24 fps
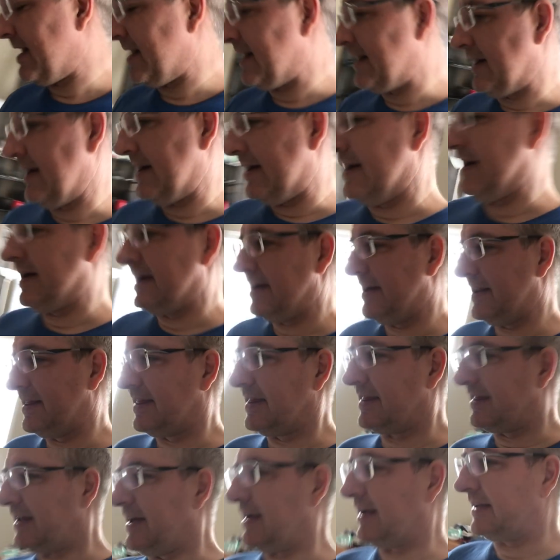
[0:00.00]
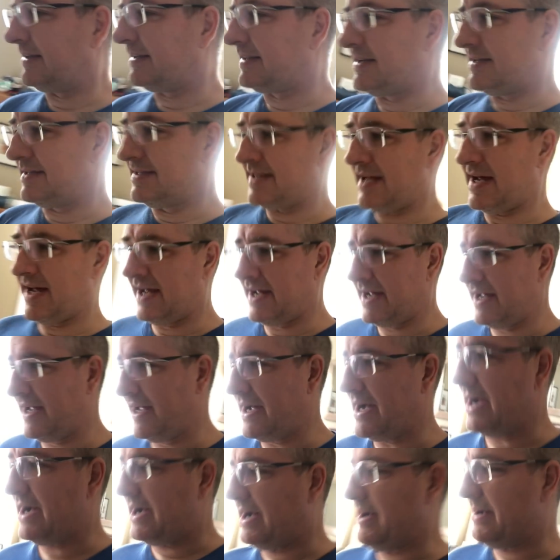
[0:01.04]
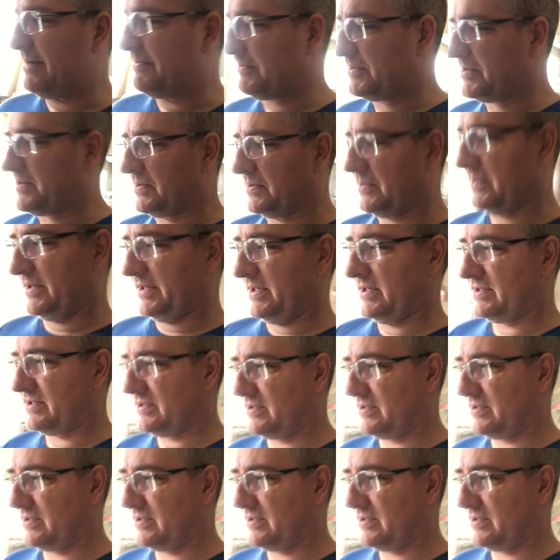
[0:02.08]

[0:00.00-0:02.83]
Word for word: I think today I'm going